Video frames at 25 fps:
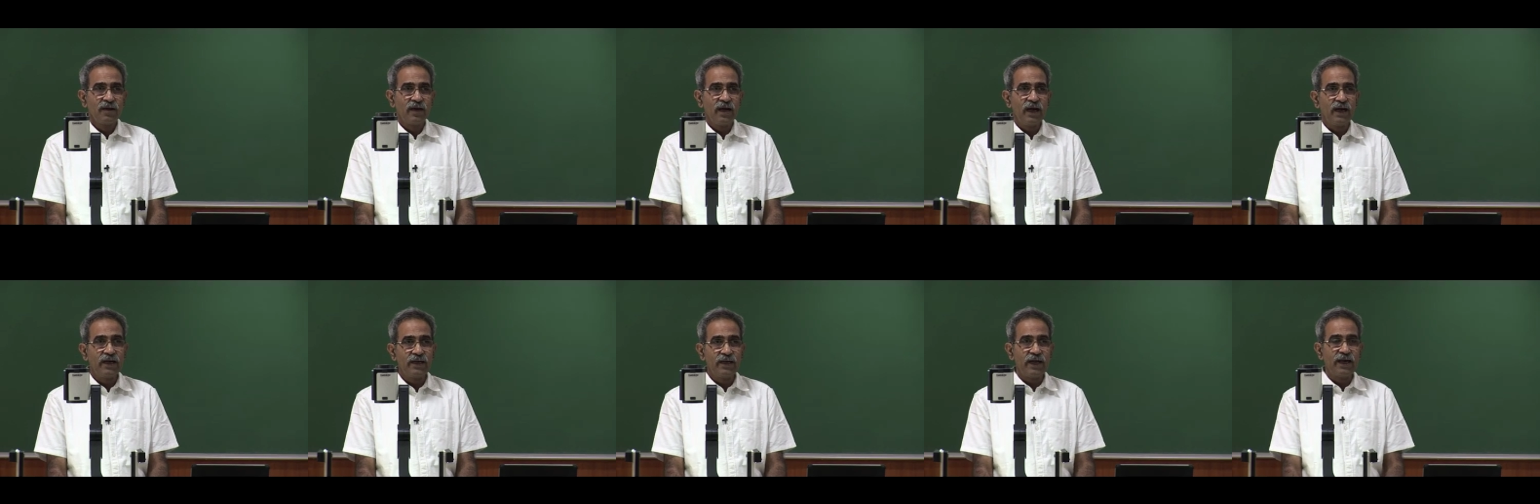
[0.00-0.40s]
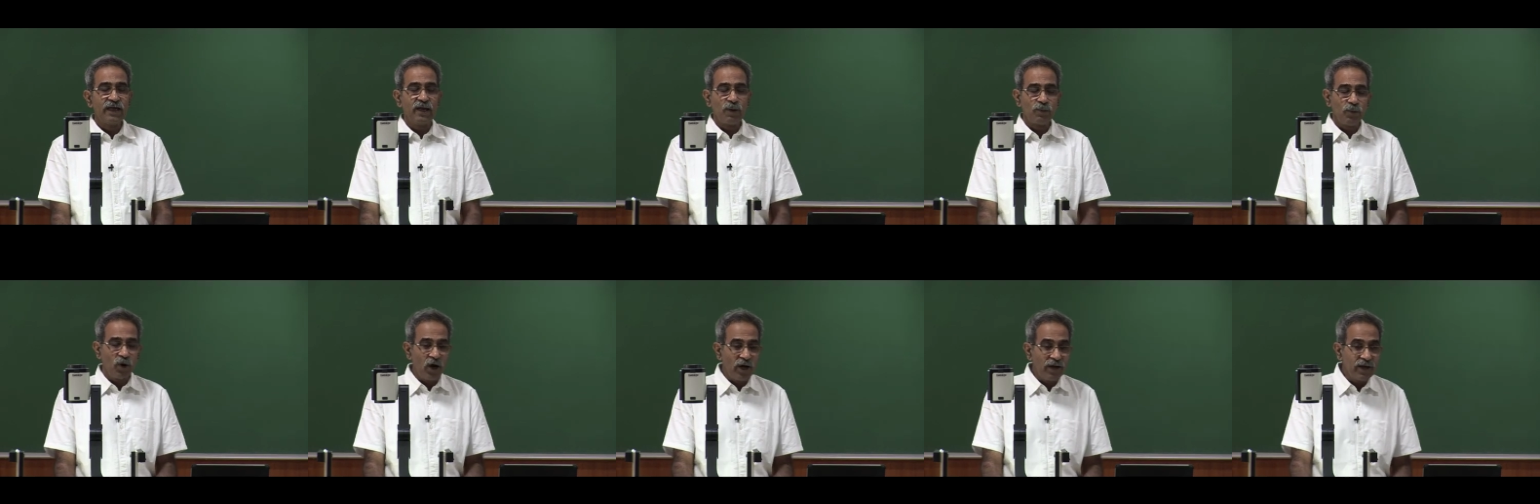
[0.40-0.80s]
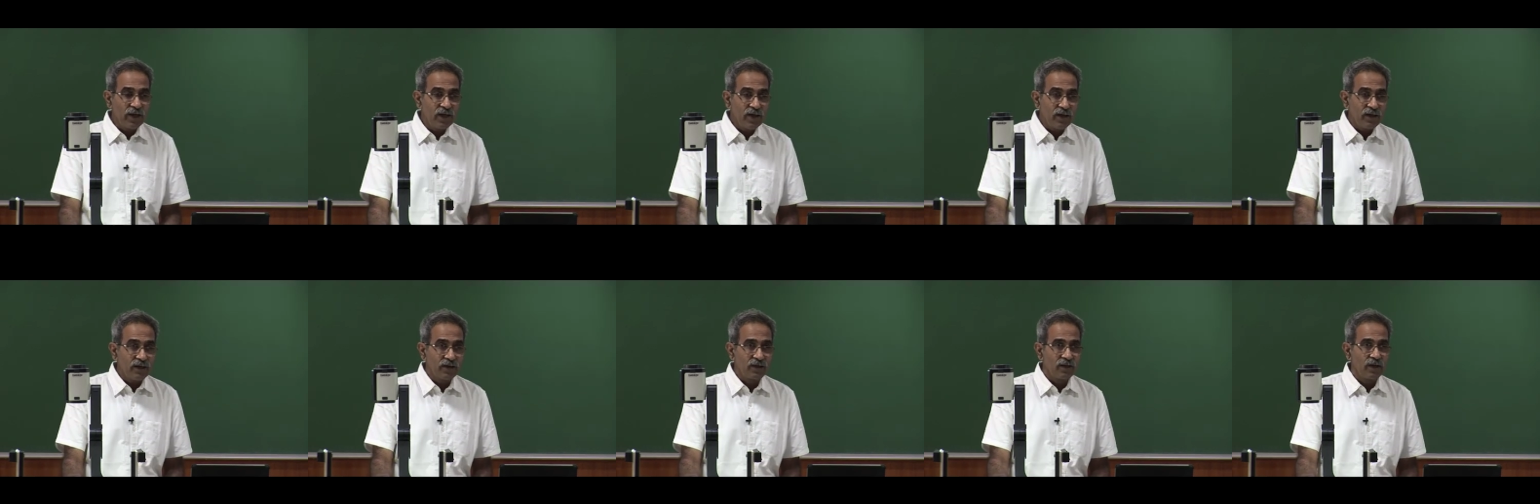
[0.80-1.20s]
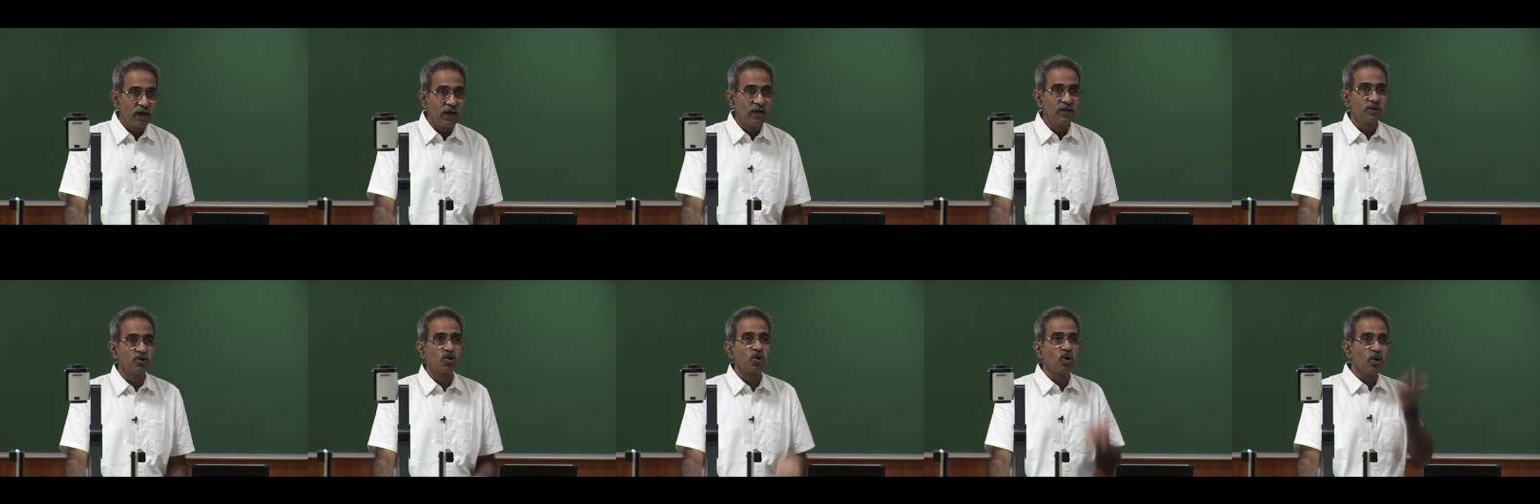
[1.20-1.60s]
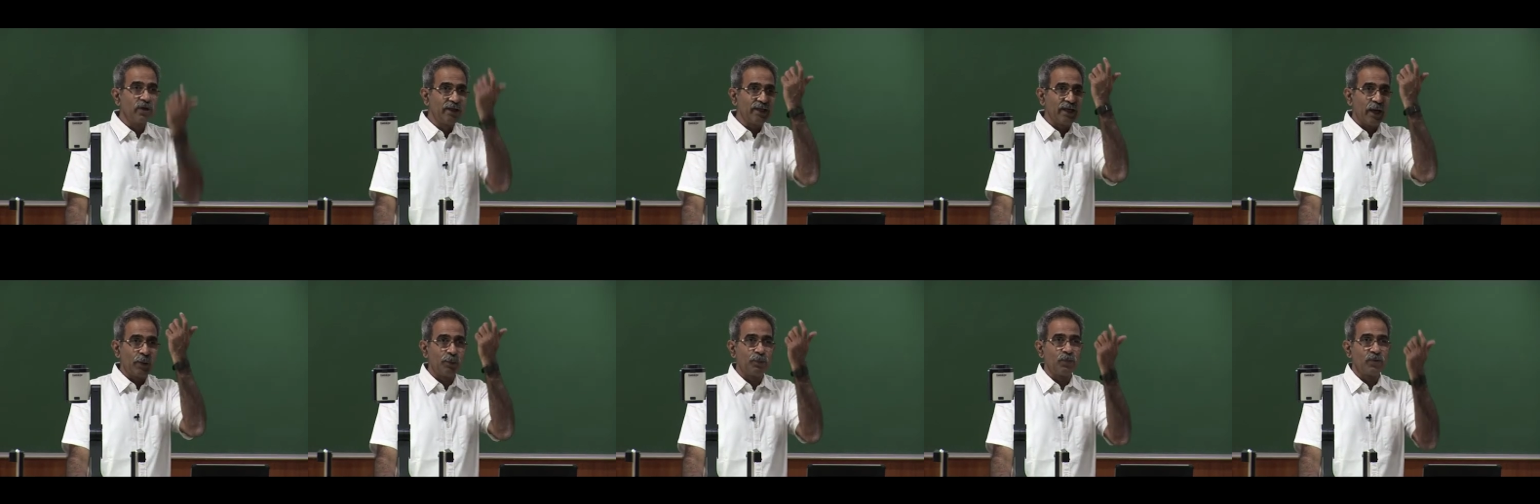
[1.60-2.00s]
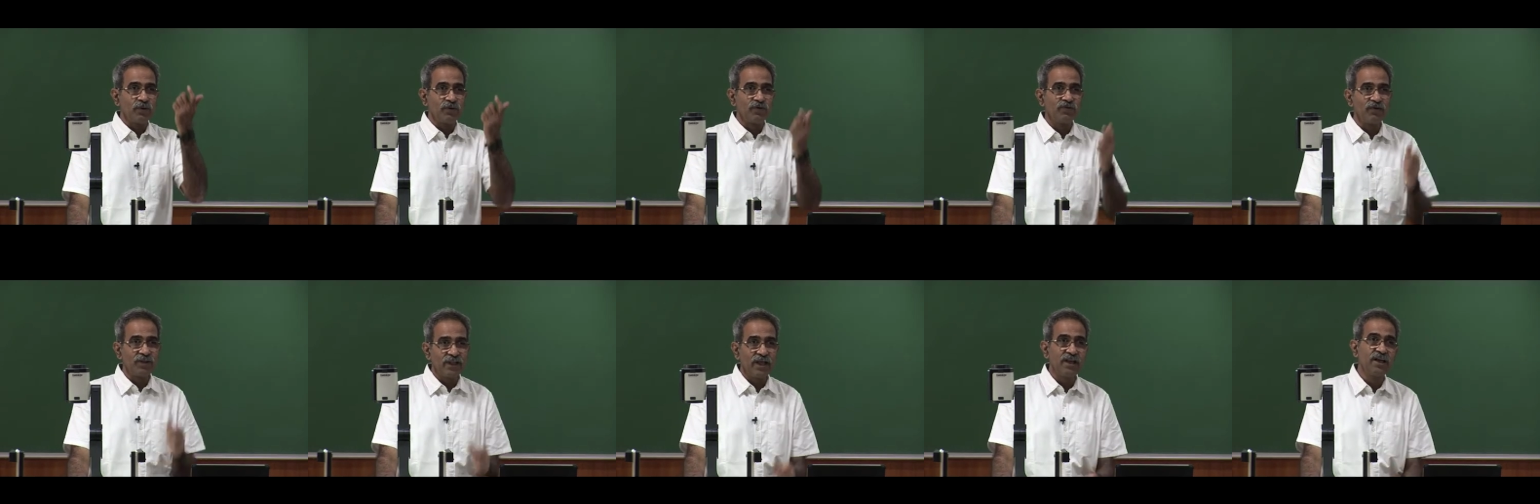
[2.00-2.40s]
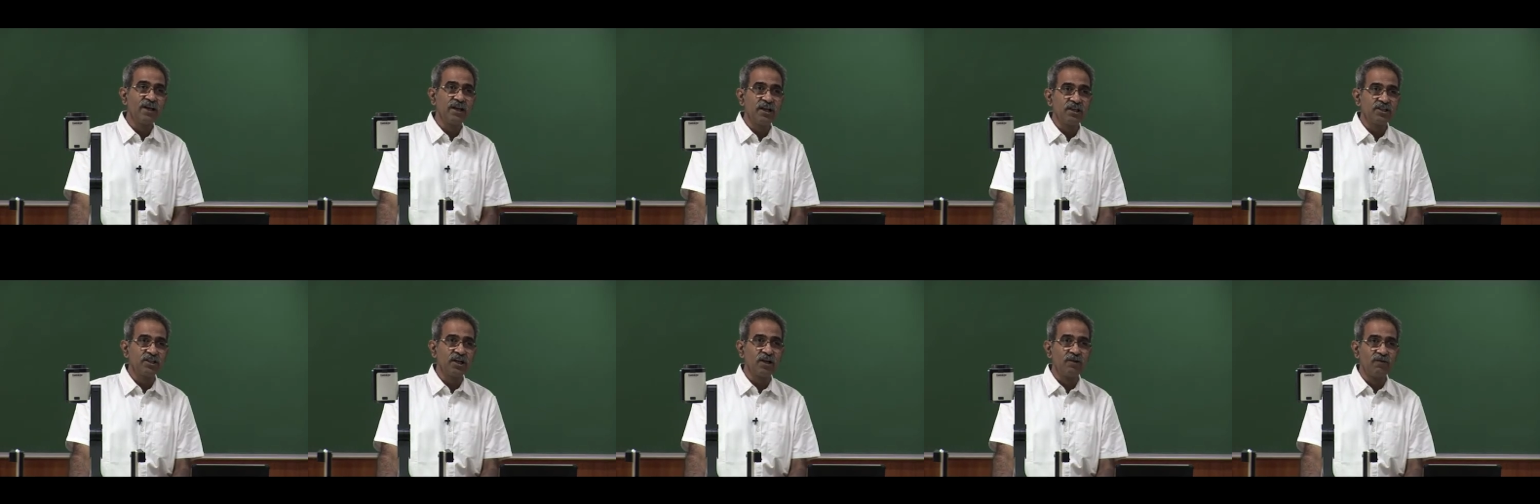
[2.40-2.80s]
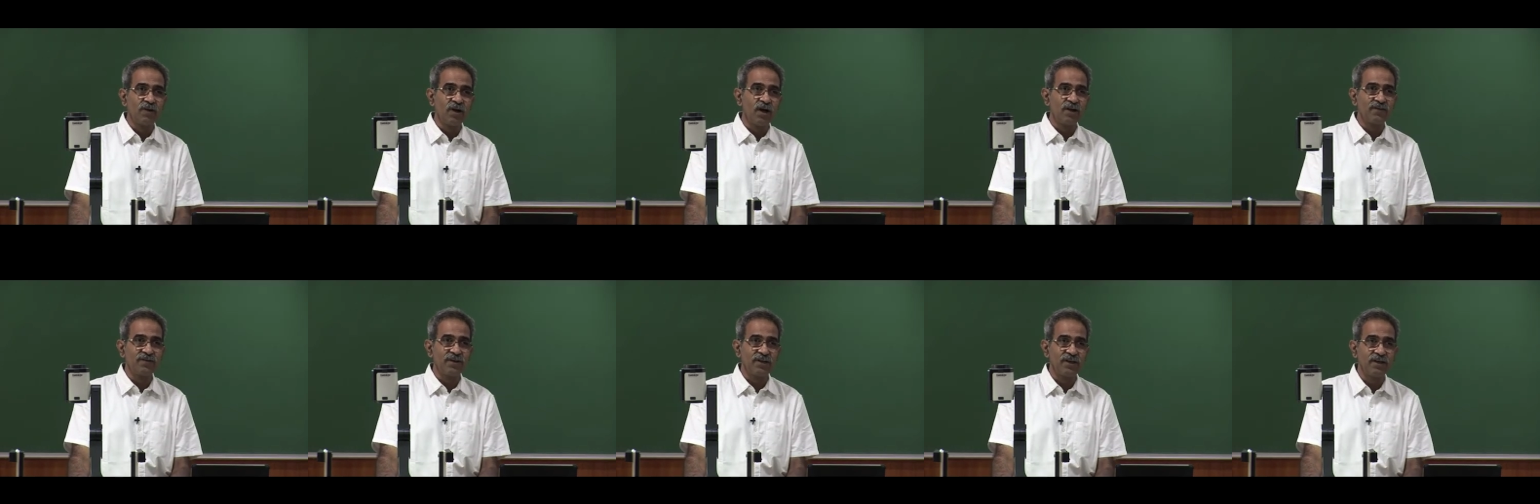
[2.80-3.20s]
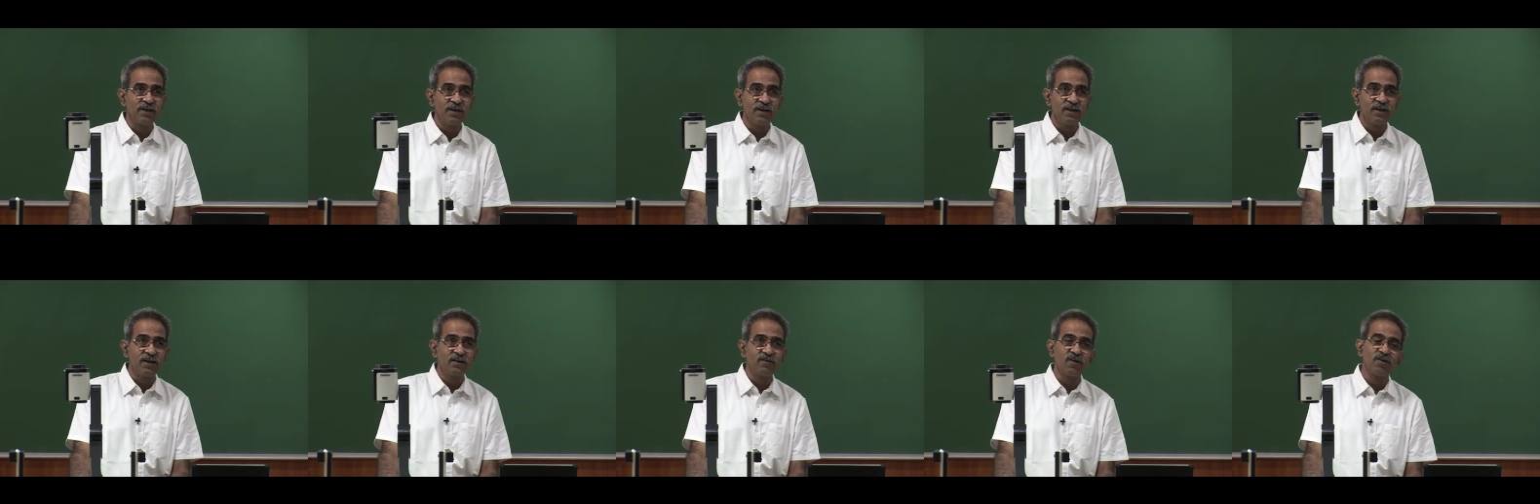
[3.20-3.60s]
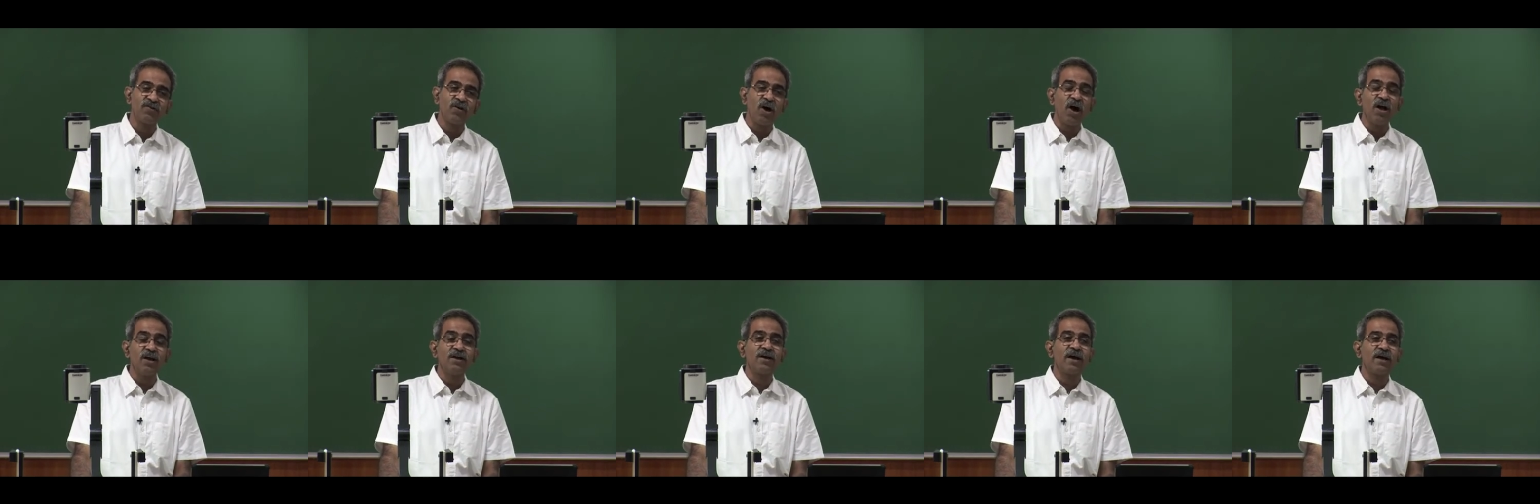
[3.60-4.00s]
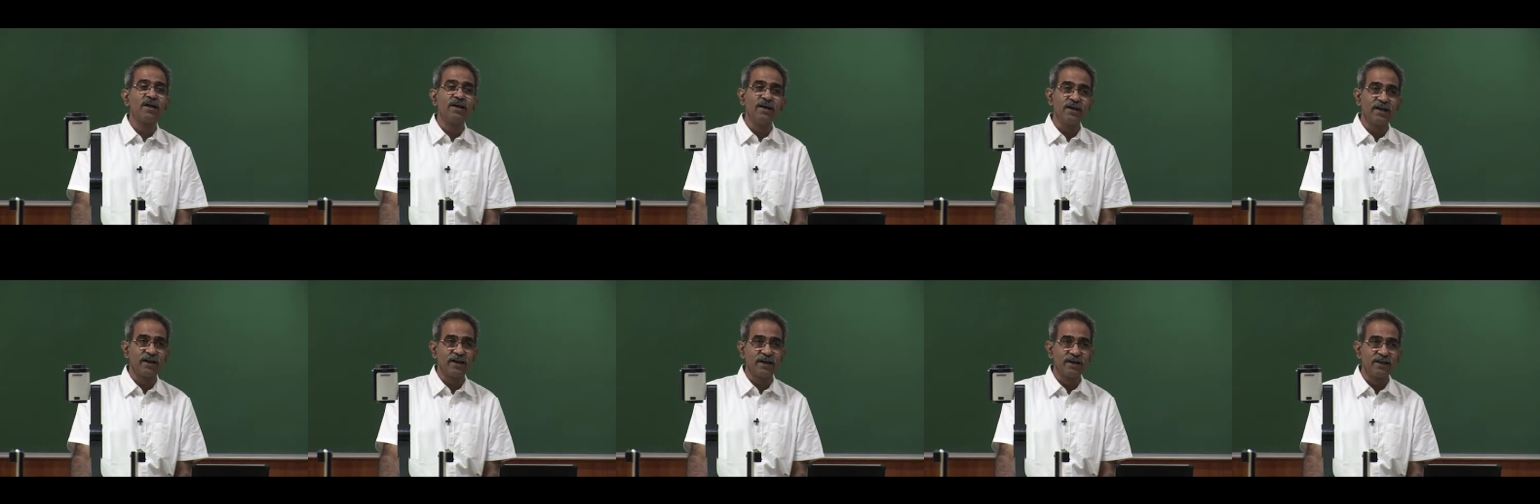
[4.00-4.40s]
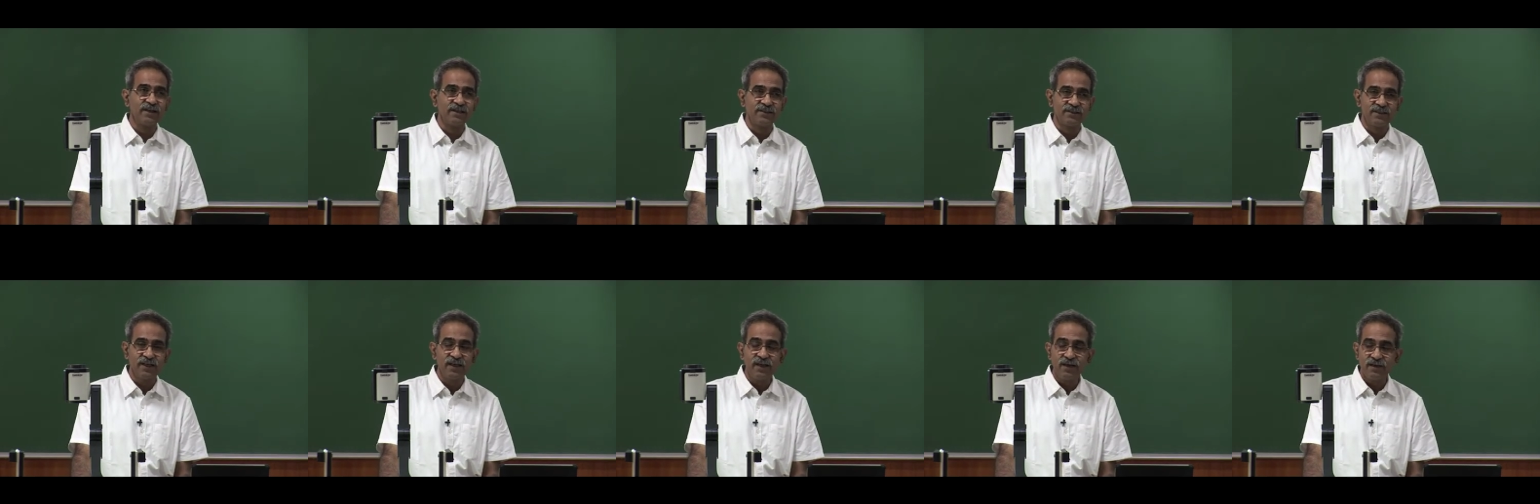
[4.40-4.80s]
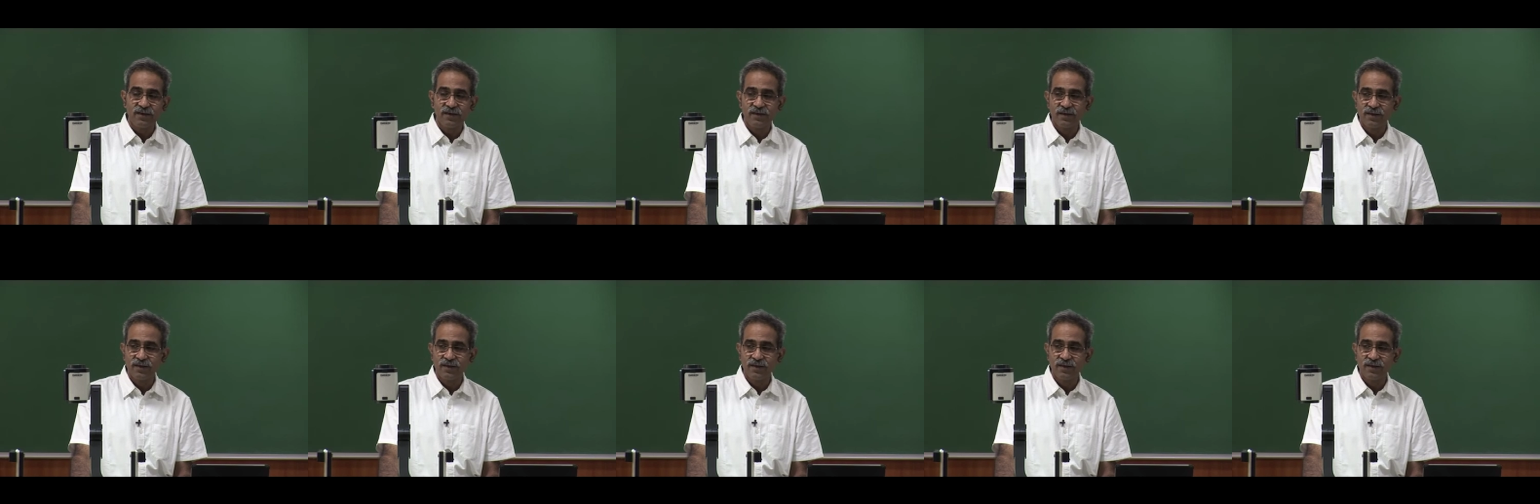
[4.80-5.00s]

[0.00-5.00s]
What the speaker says: I take a body and throw it up with an initial velocity. It was all kinetic energy,